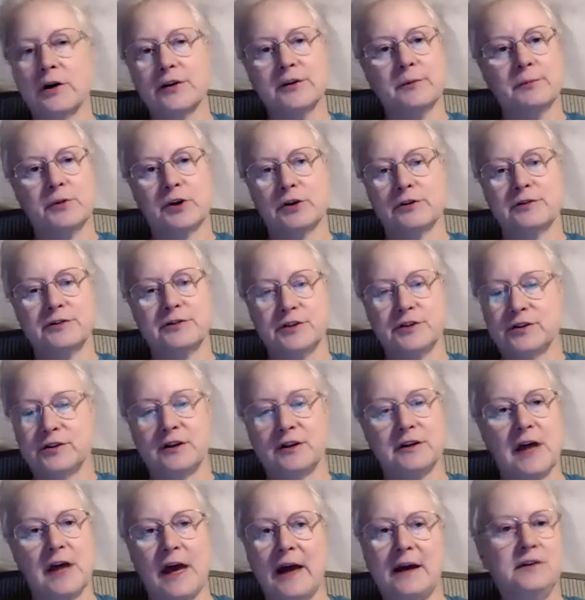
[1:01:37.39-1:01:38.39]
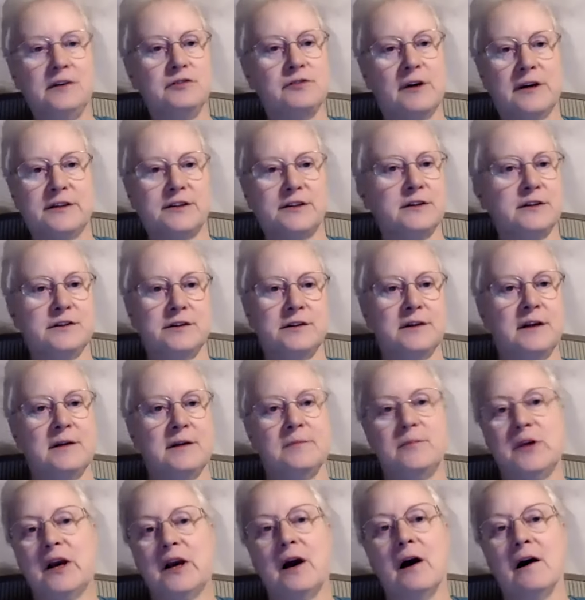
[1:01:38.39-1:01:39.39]
the birds to the headdresses and they'd
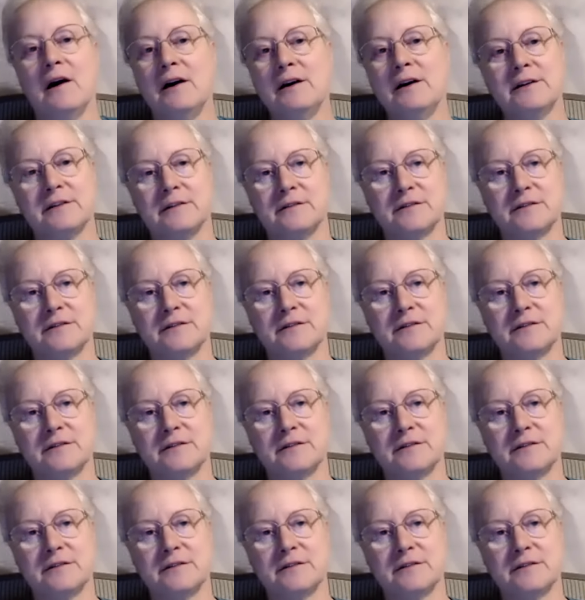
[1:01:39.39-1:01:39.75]
be gone.